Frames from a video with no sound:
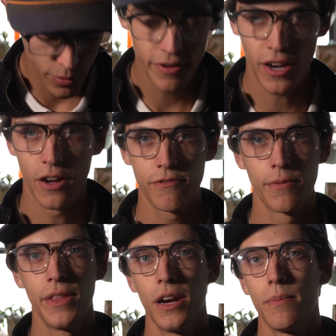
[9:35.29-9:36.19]
Moving on
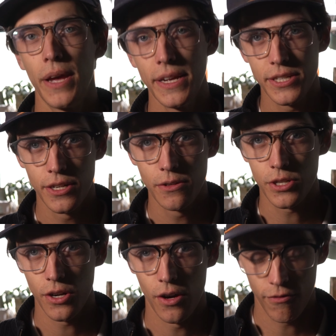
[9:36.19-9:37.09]
from there, pace
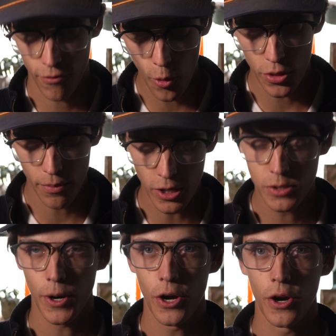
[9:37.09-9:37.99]
notes for the
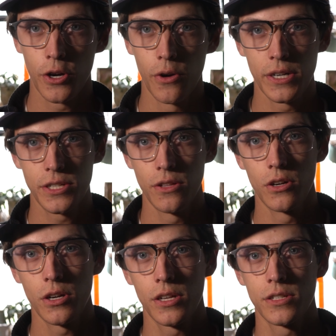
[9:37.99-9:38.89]
most part are going to
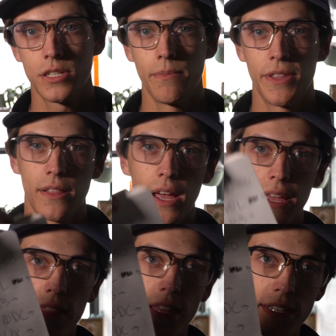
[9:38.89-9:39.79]
look something
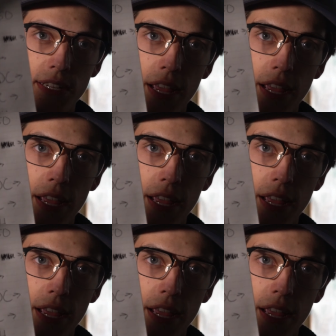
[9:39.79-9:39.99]
like this.